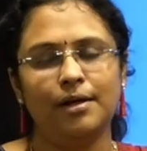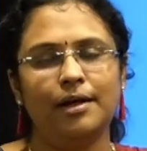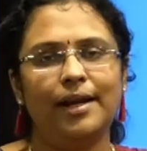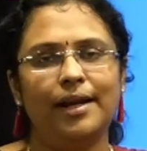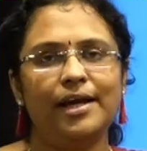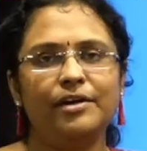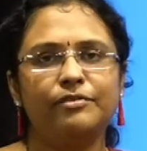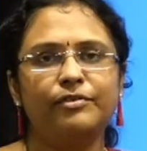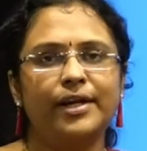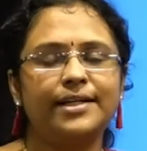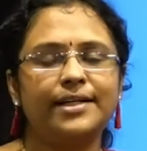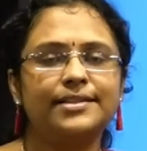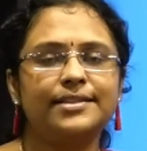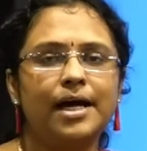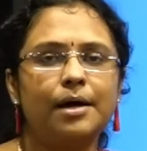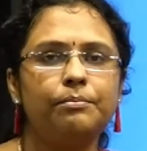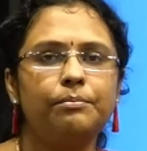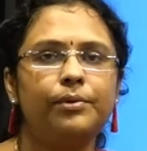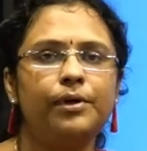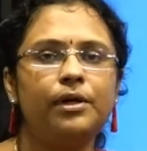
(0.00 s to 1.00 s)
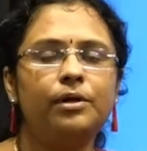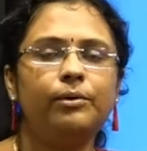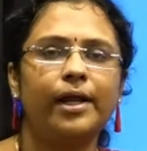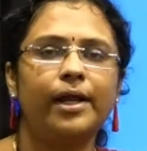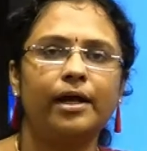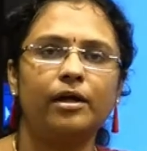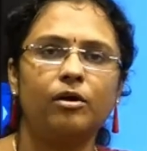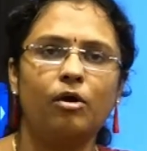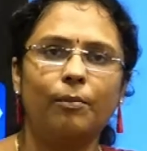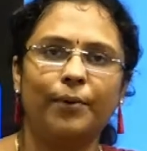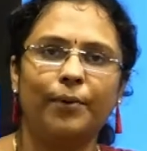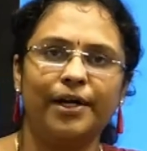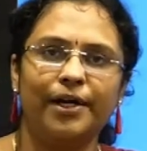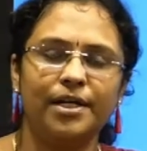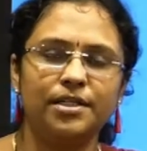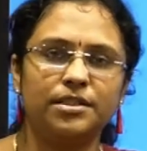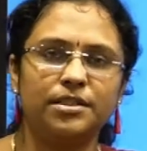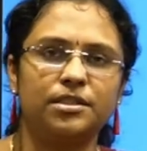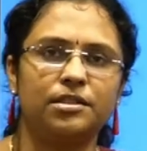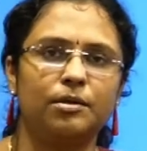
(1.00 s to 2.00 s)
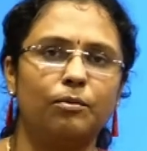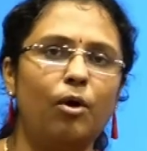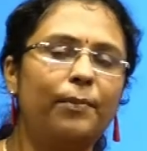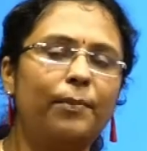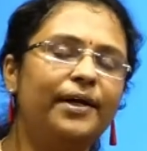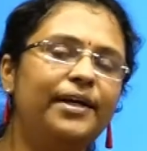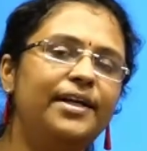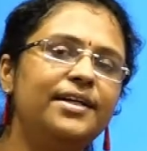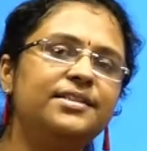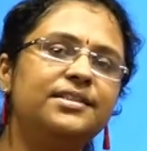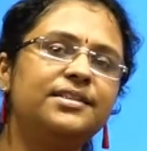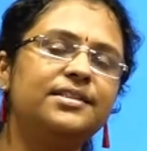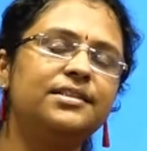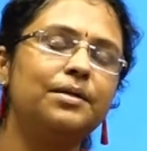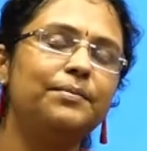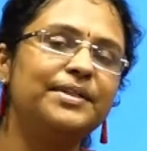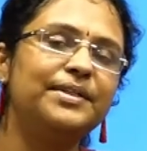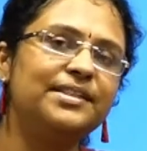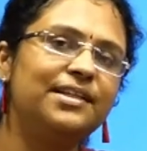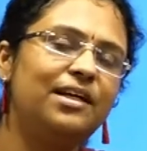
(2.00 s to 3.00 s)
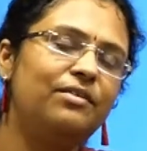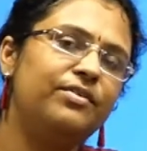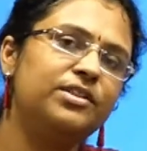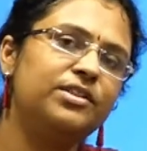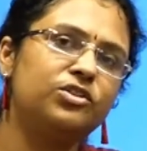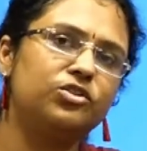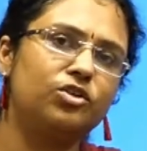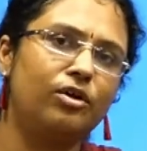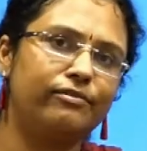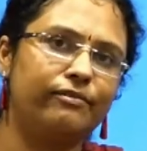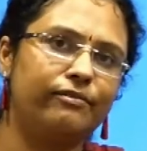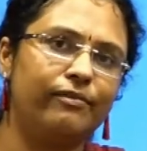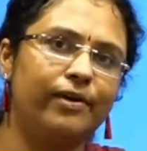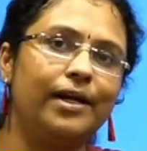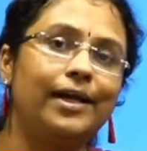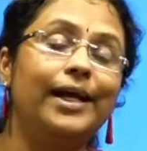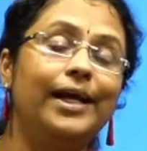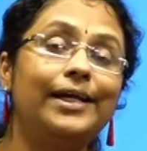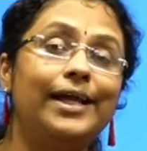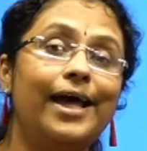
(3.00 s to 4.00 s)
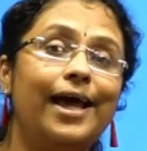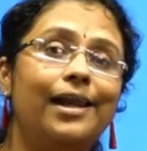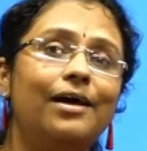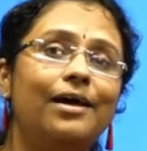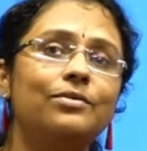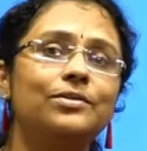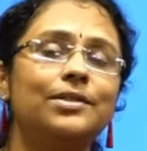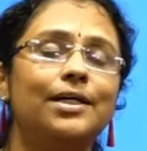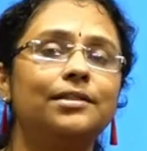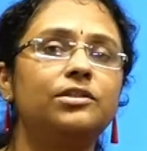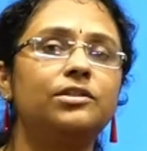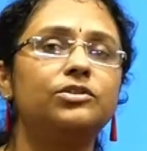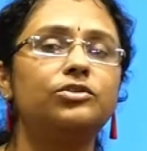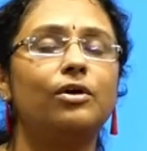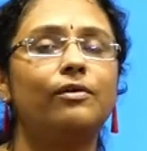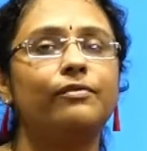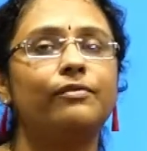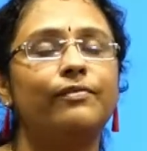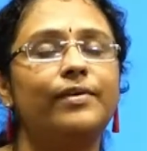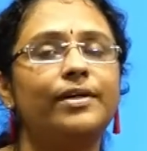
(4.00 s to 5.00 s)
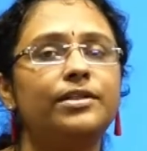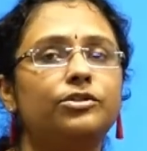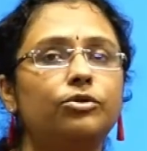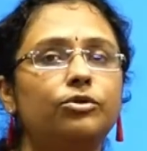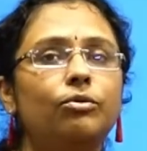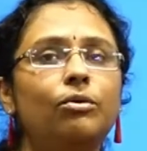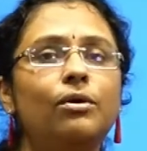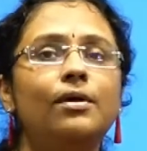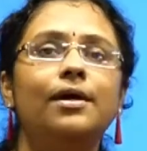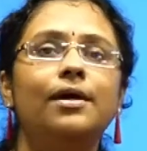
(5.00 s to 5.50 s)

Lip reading: Like for example, you take an operating system. Operating system itself is a software. It allows other softwares to